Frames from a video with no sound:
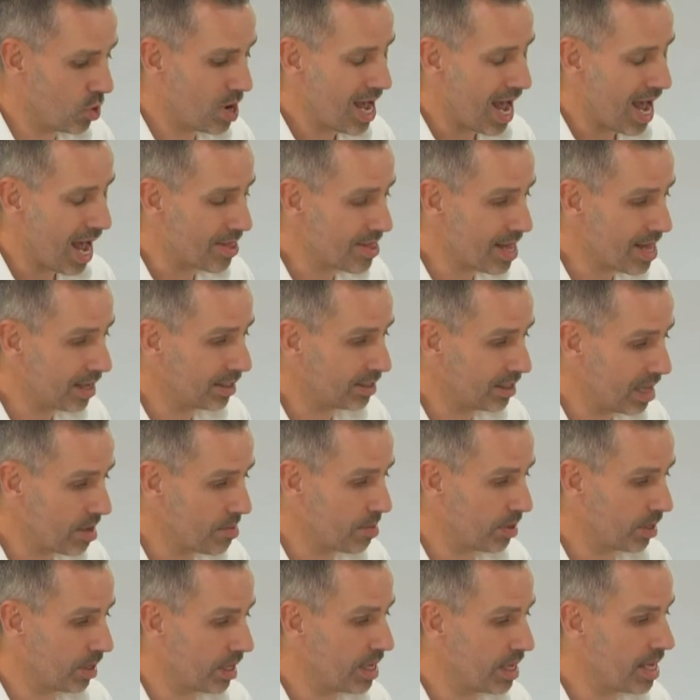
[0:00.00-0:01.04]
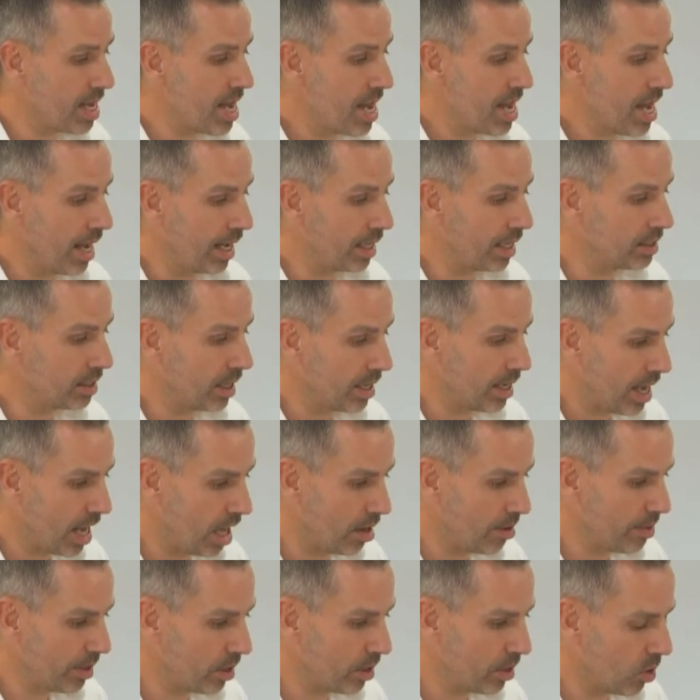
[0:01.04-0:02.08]
And that typically is
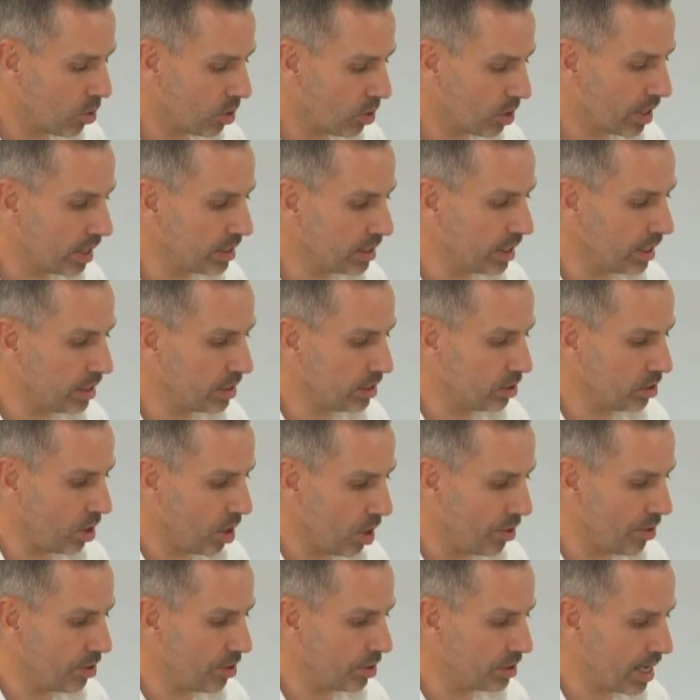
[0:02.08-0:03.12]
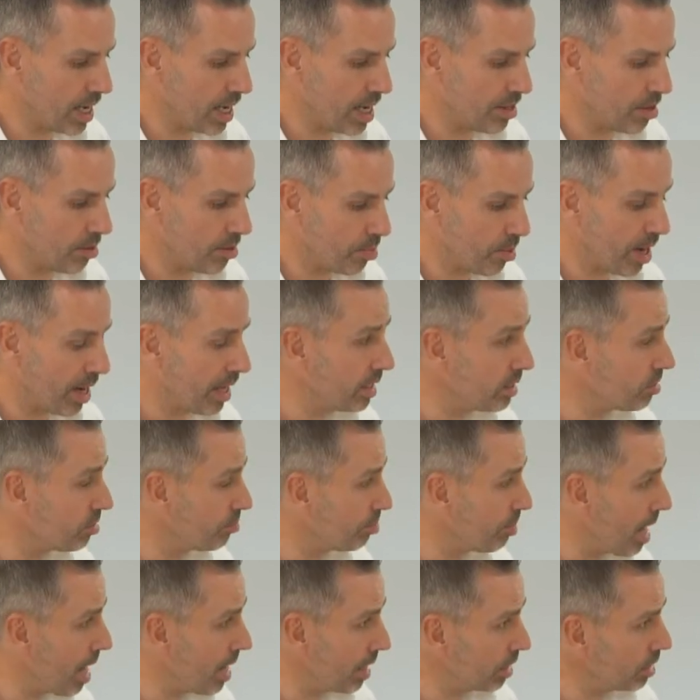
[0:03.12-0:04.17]
helping organizations understand the price of
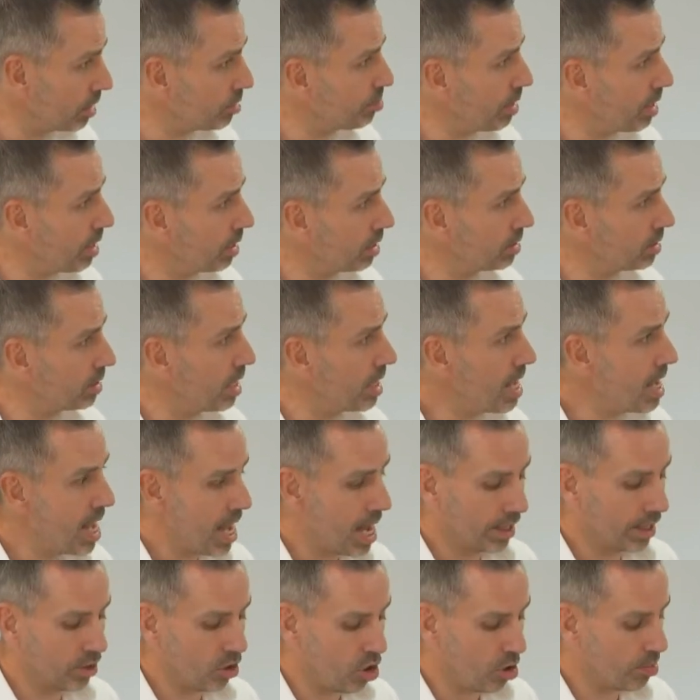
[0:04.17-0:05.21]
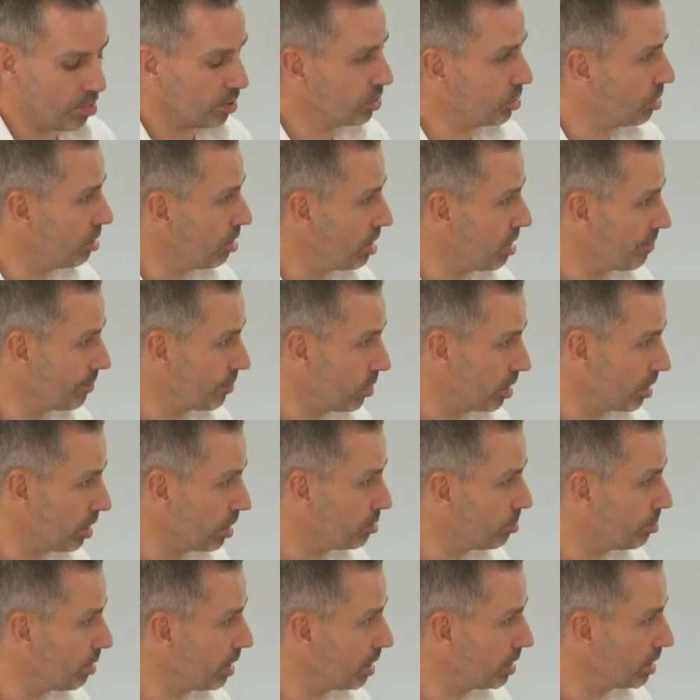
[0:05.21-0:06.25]
bad experience and the opportunity of good
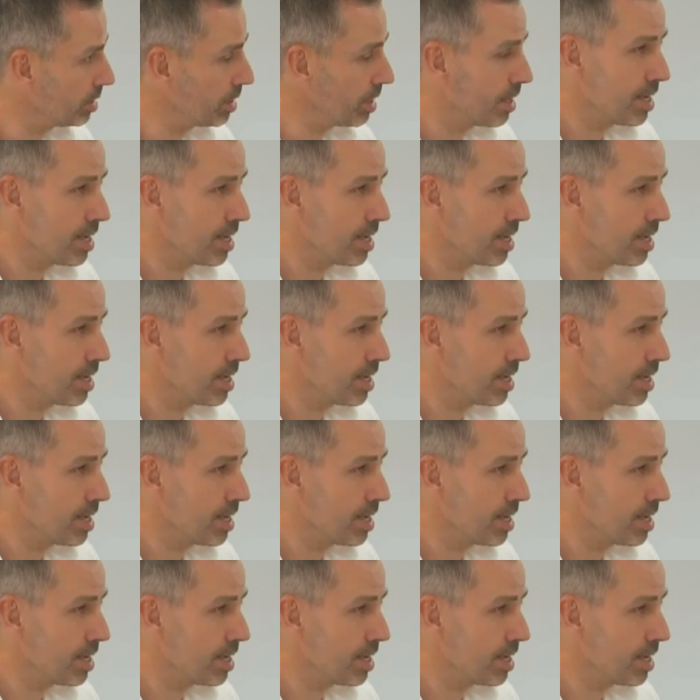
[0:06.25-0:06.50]
experience.